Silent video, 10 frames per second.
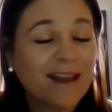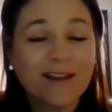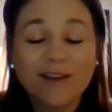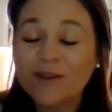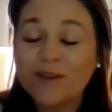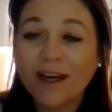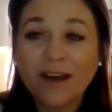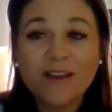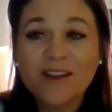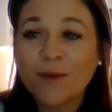
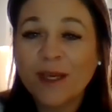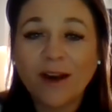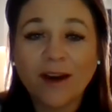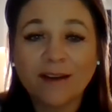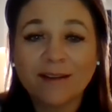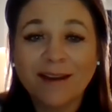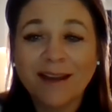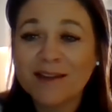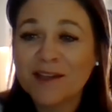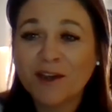Nusarity's sweetheart
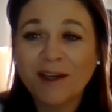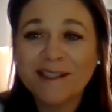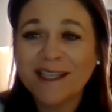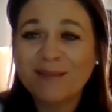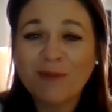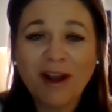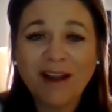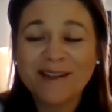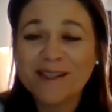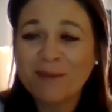has agreed to come
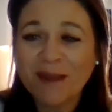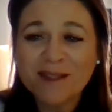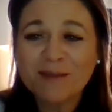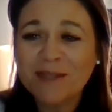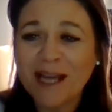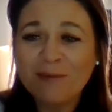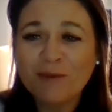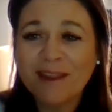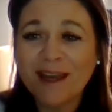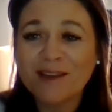on and spend some time
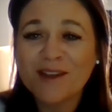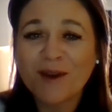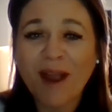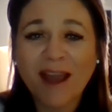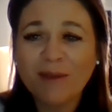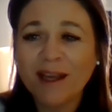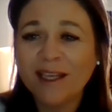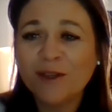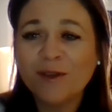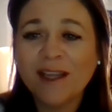with us. So
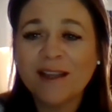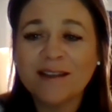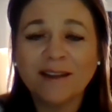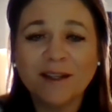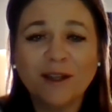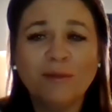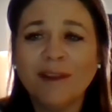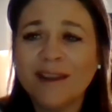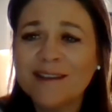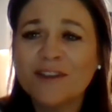anybody who needs a little
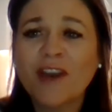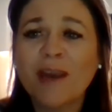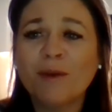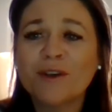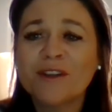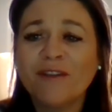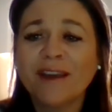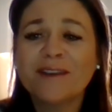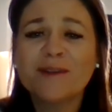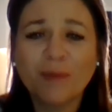Melissa Chambers
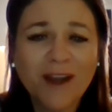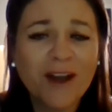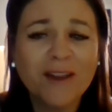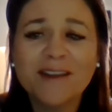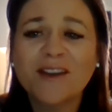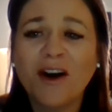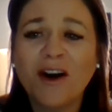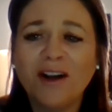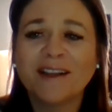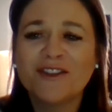fix, be on this
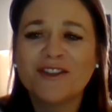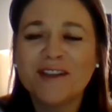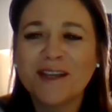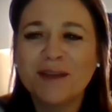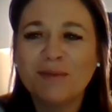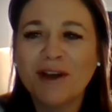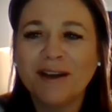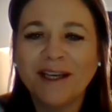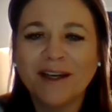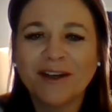call, because she's going to be
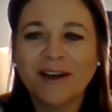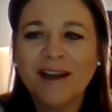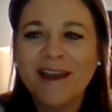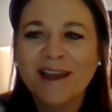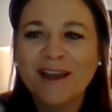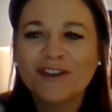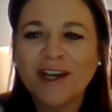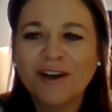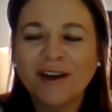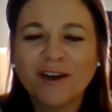on here
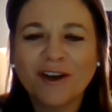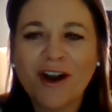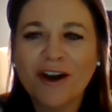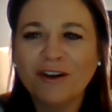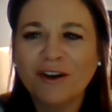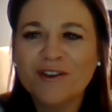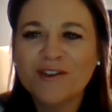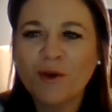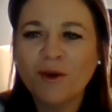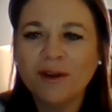sharing her heart, her
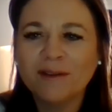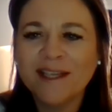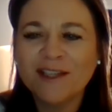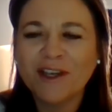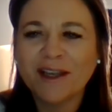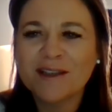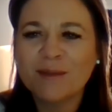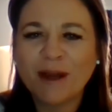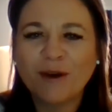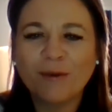soul, teaching us
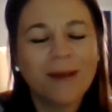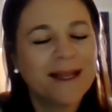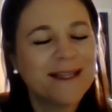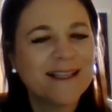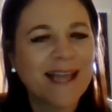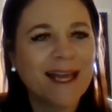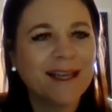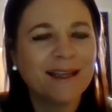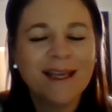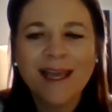about mindset
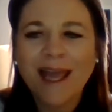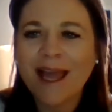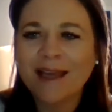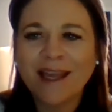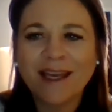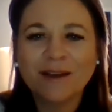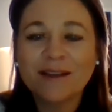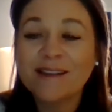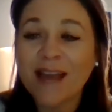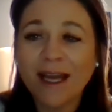and getting
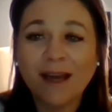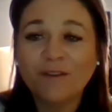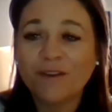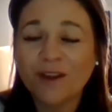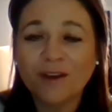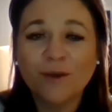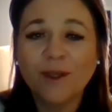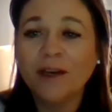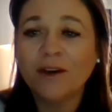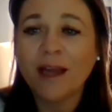set up for the new
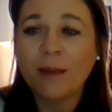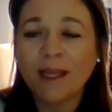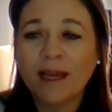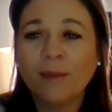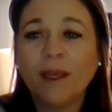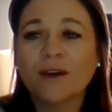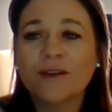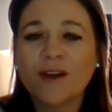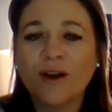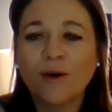year coming up here.
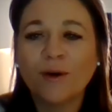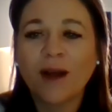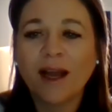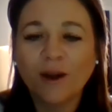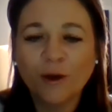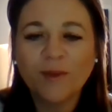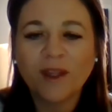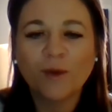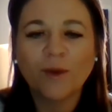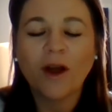So I hope that
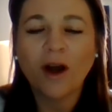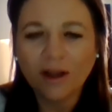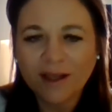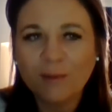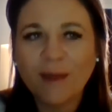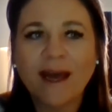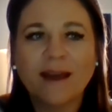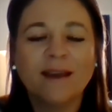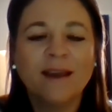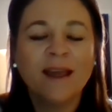you will all come back,
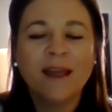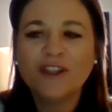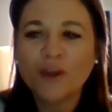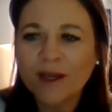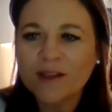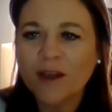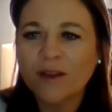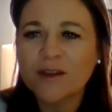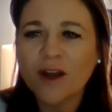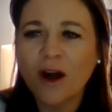join us on
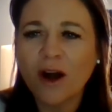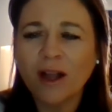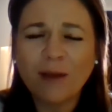this call.